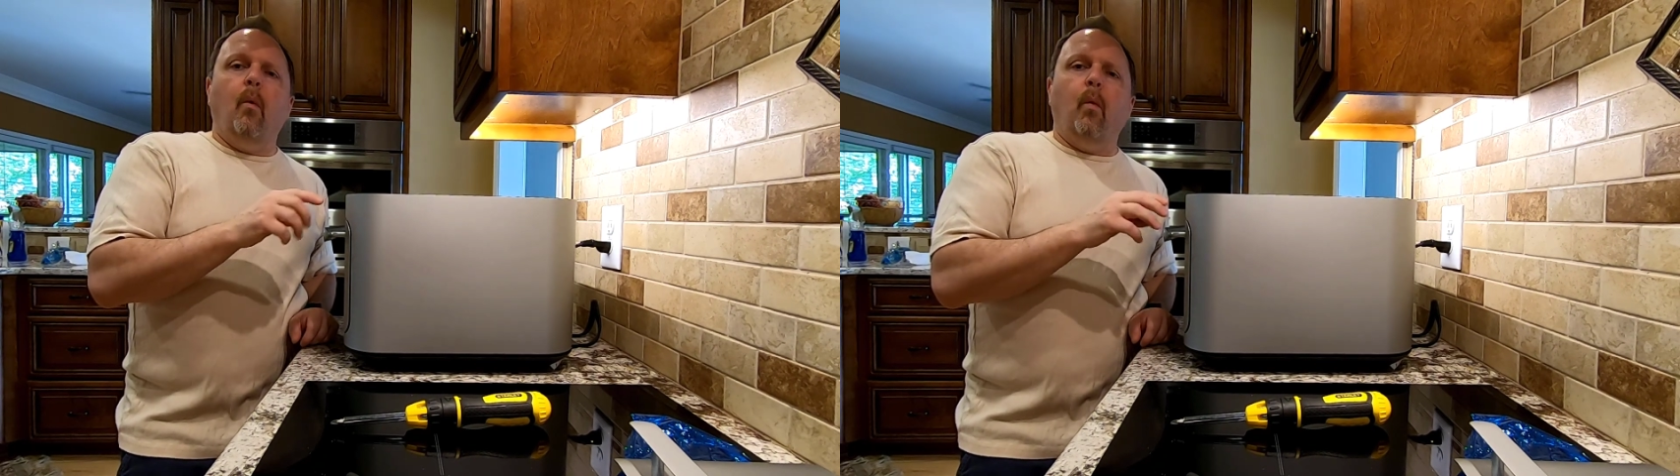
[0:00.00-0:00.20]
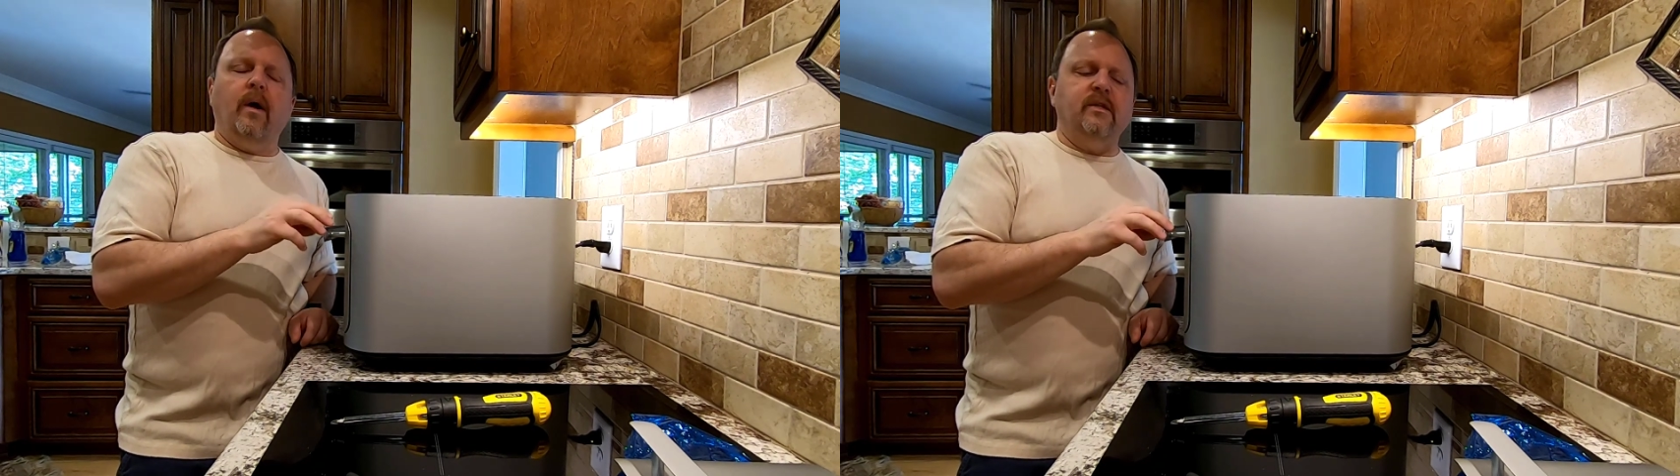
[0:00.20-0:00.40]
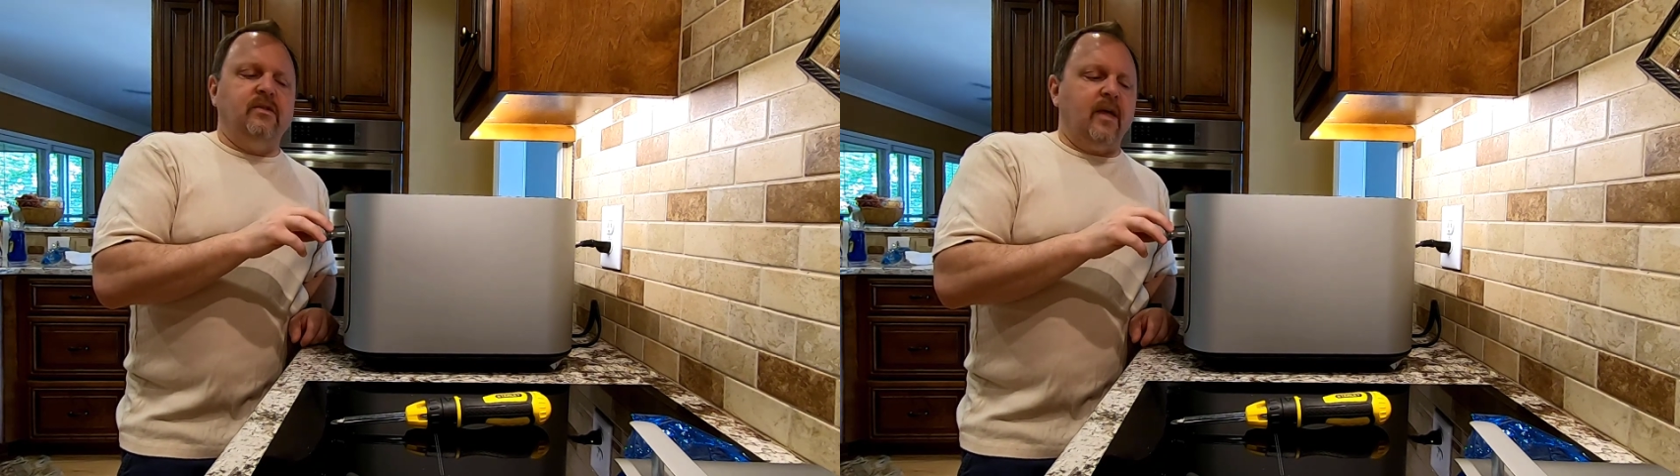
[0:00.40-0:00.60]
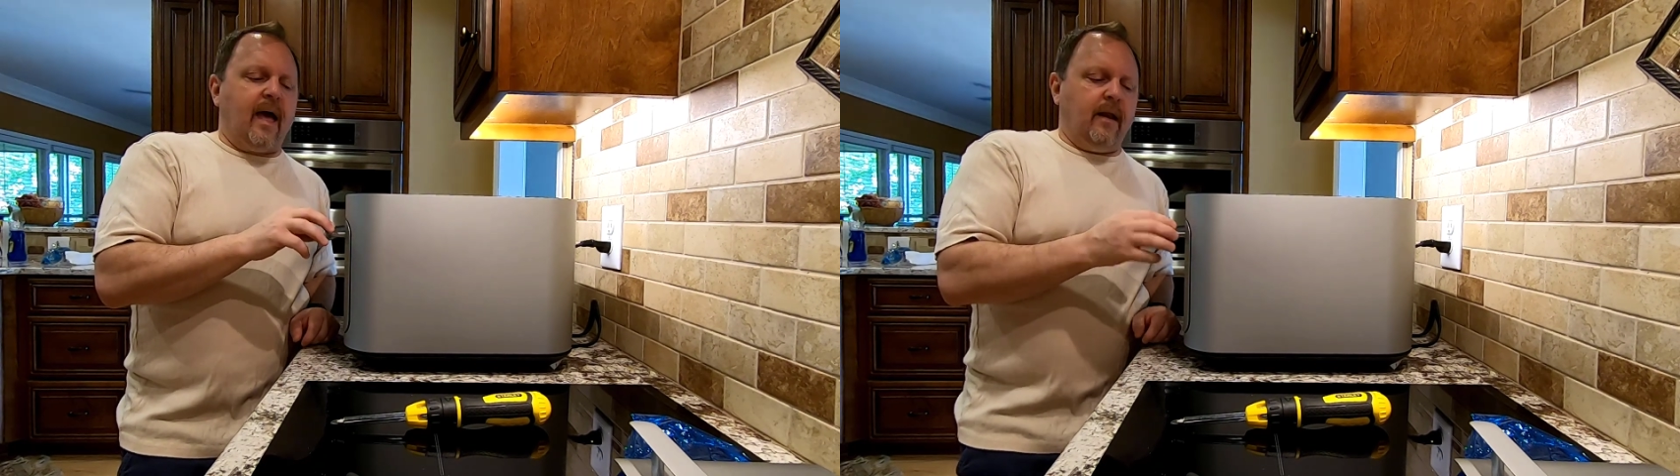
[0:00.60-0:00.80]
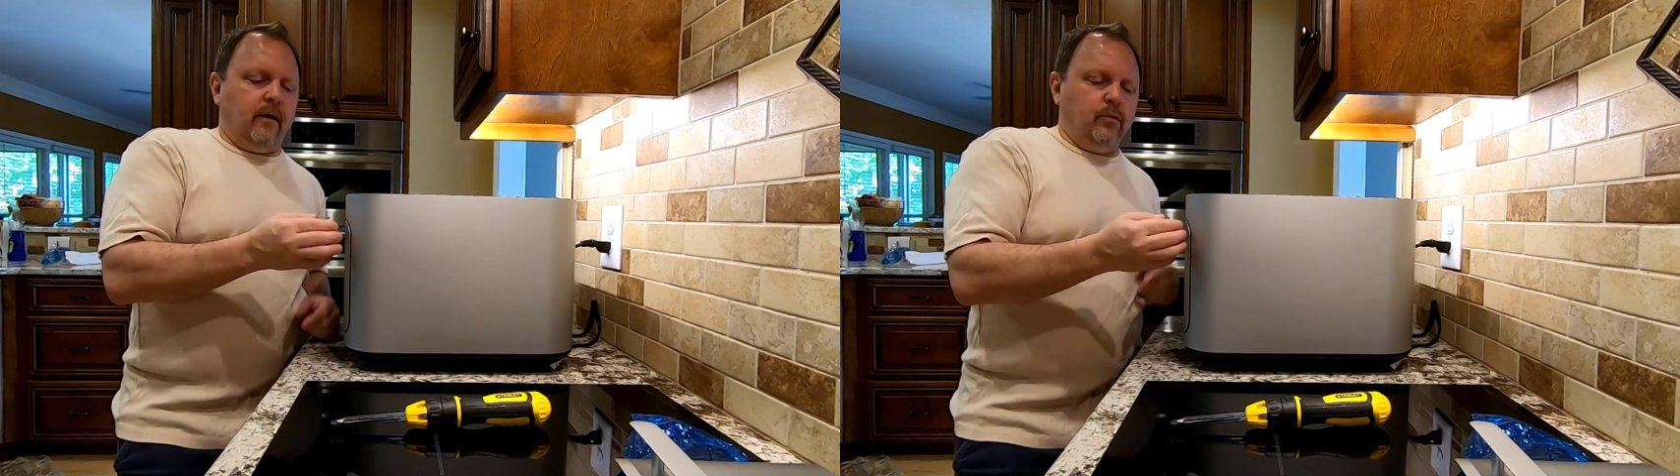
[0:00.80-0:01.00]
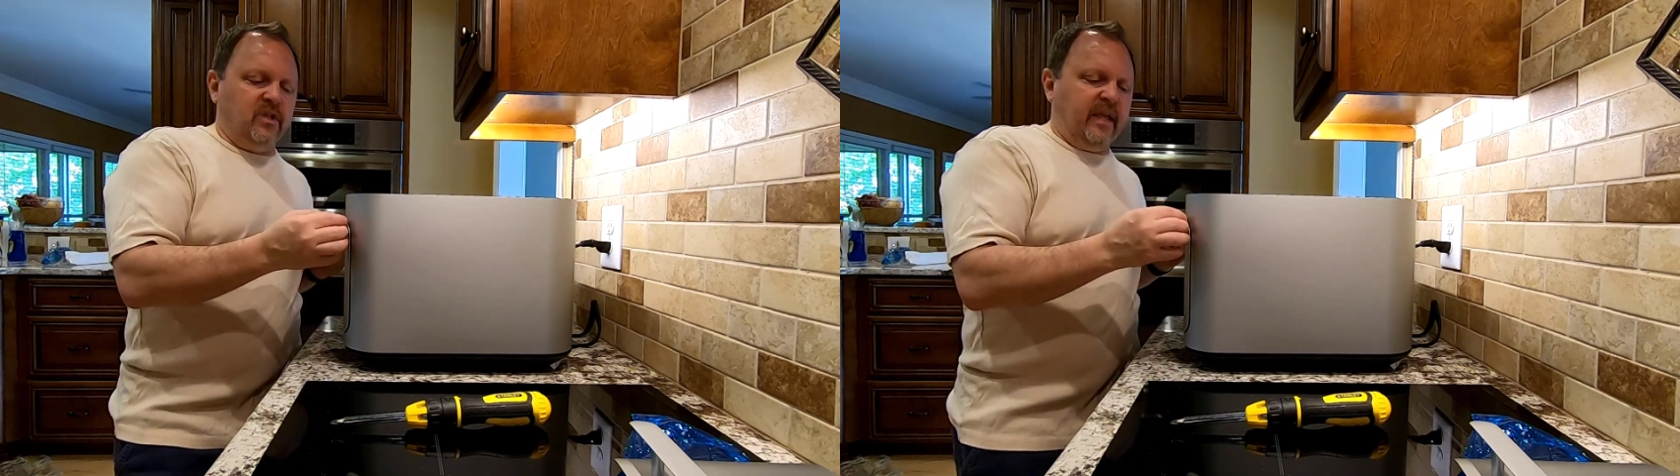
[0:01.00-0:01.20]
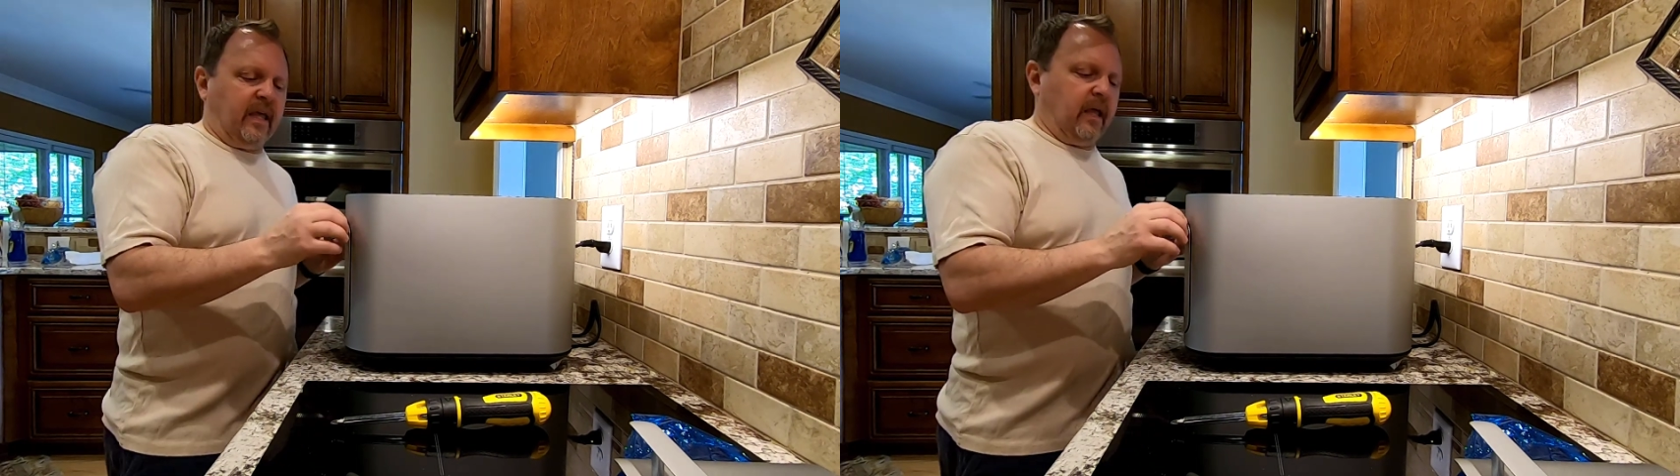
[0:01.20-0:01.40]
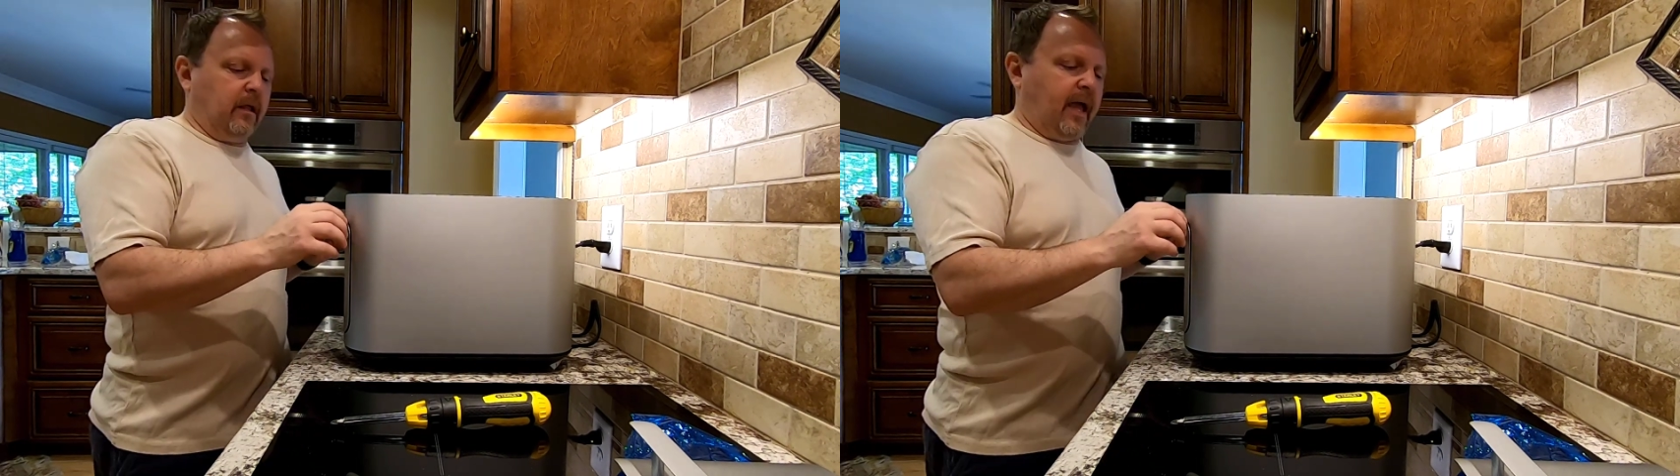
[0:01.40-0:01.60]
was that, and it was leaking.